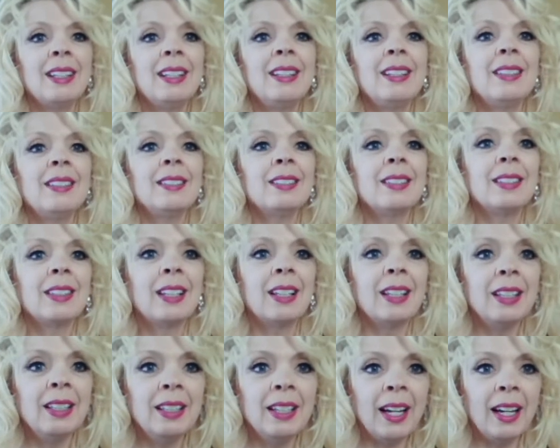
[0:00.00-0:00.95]
it is a
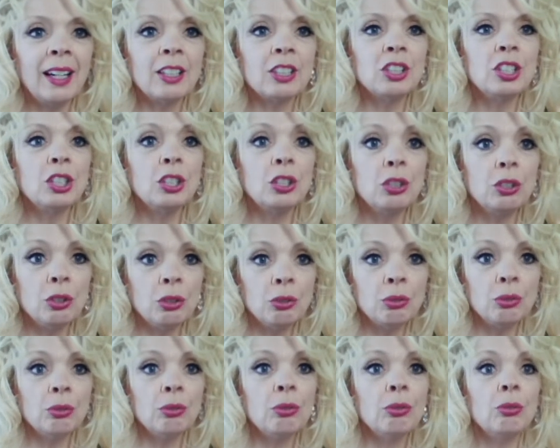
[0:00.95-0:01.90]
connection
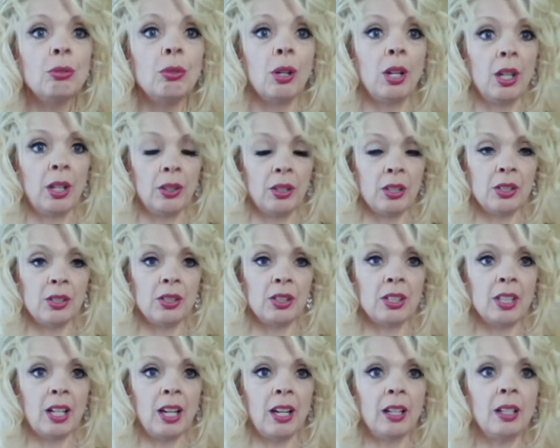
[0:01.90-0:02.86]
to the
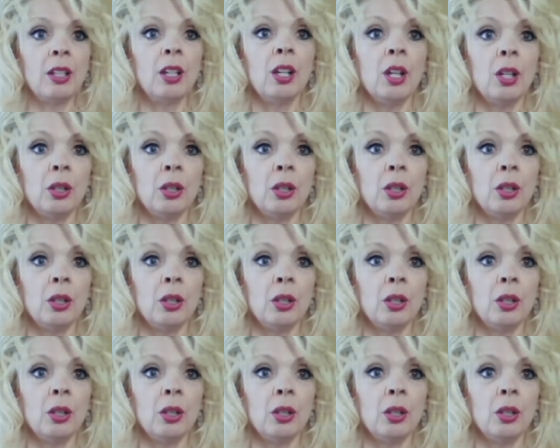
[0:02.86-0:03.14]
sun,